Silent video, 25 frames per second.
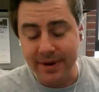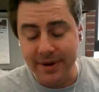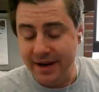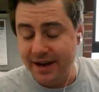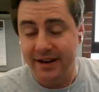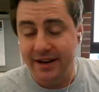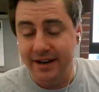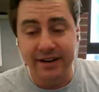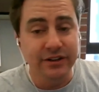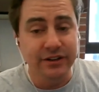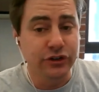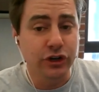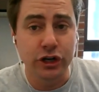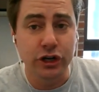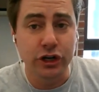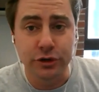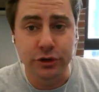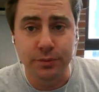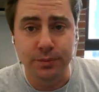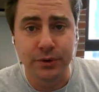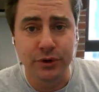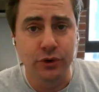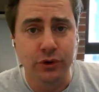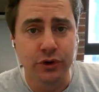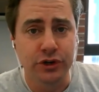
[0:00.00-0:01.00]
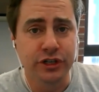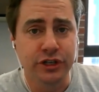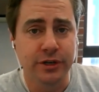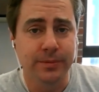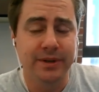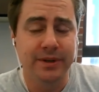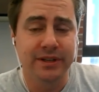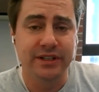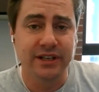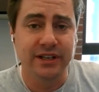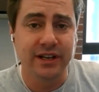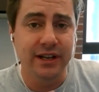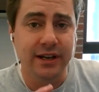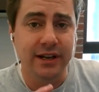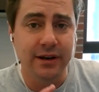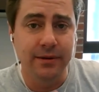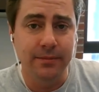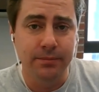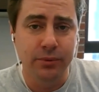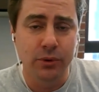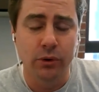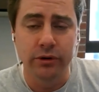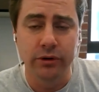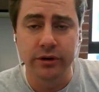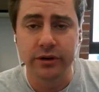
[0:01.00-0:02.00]
it is entrepreneurship. It's an
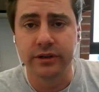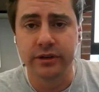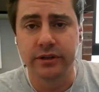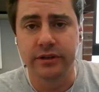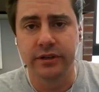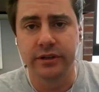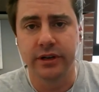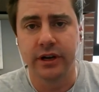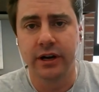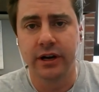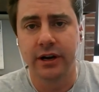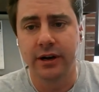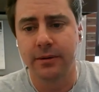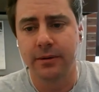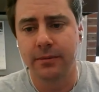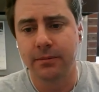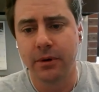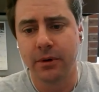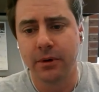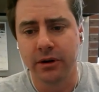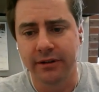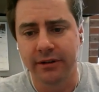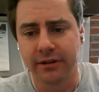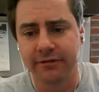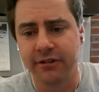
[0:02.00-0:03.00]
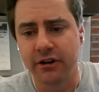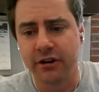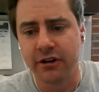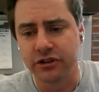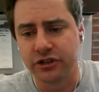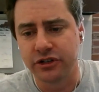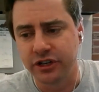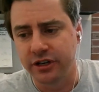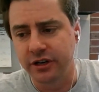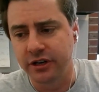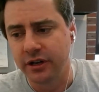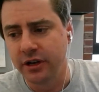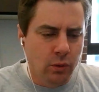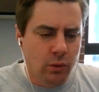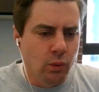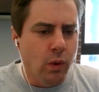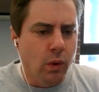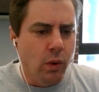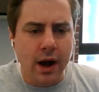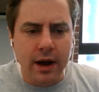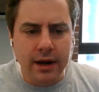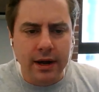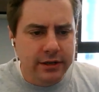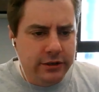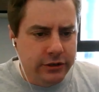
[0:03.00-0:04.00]
important market function.
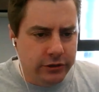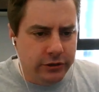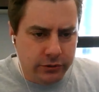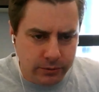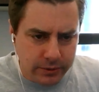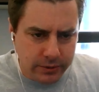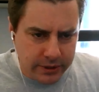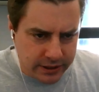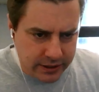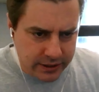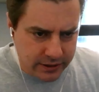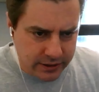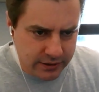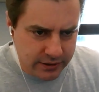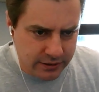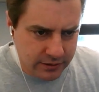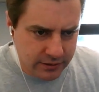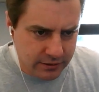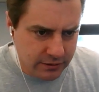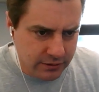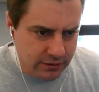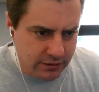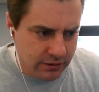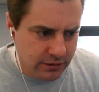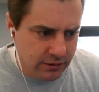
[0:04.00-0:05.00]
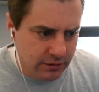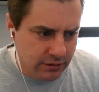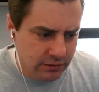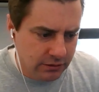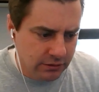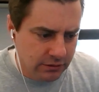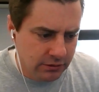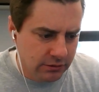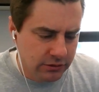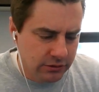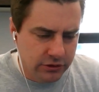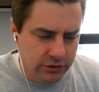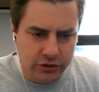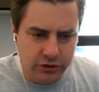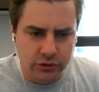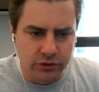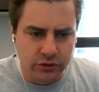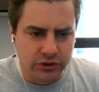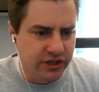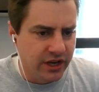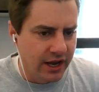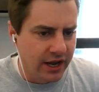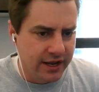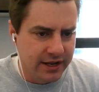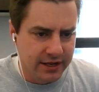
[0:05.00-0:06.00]
Why do we do
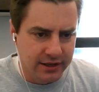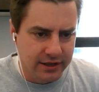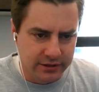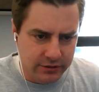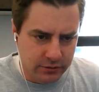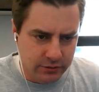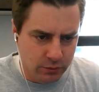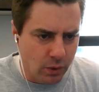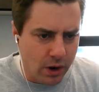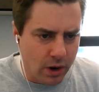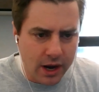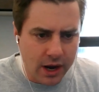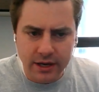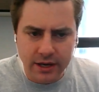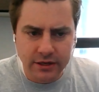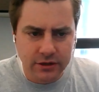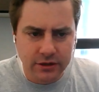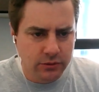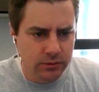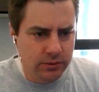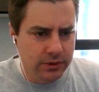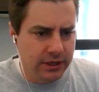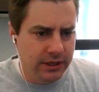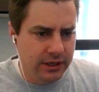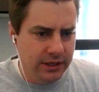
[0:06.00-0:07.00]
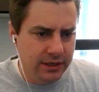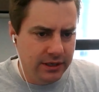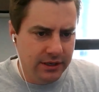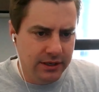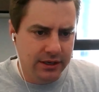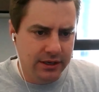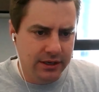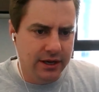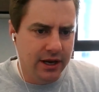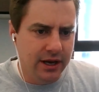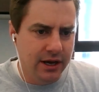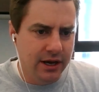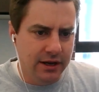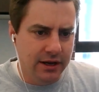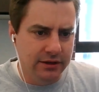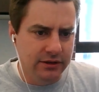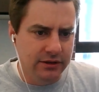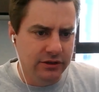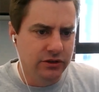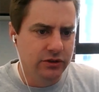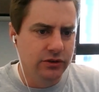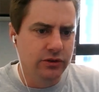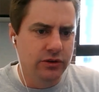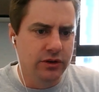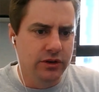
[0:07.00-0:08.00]
science? Why do we,
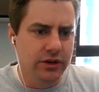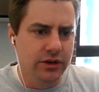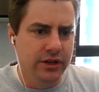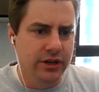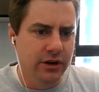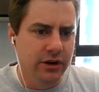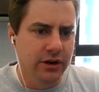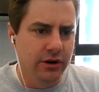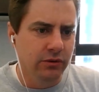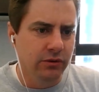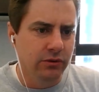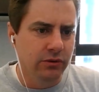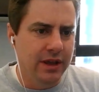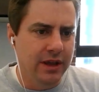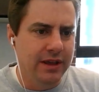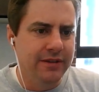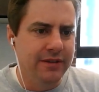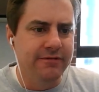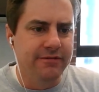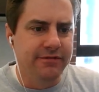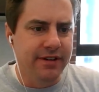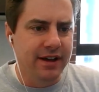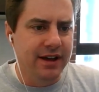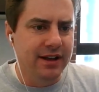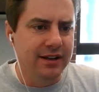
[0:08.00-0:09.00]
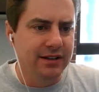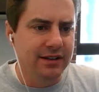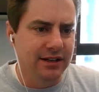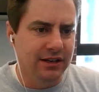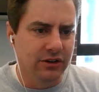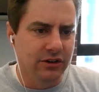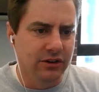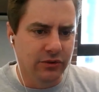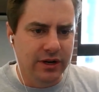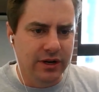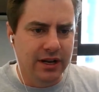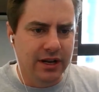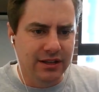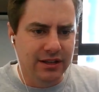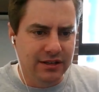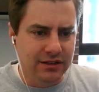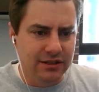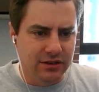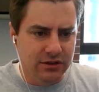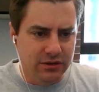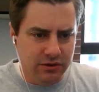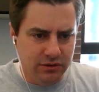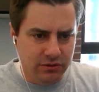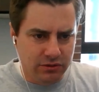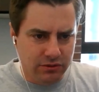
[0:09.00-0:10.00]
invent and create these
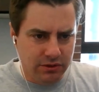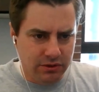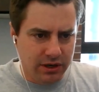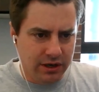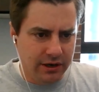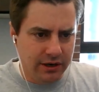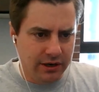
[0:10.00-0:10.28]
new